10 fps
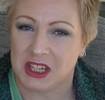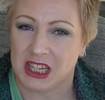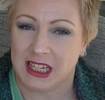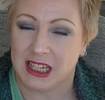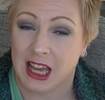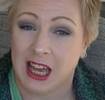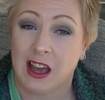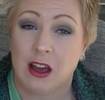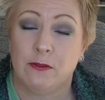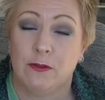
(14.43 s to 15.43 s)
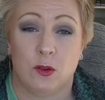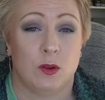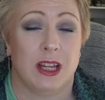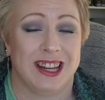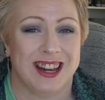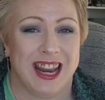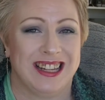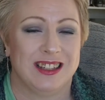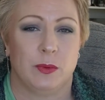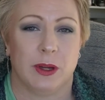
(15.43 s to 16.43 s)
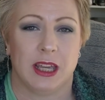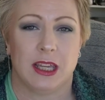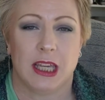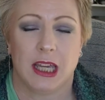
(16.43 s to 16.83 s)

in for next week.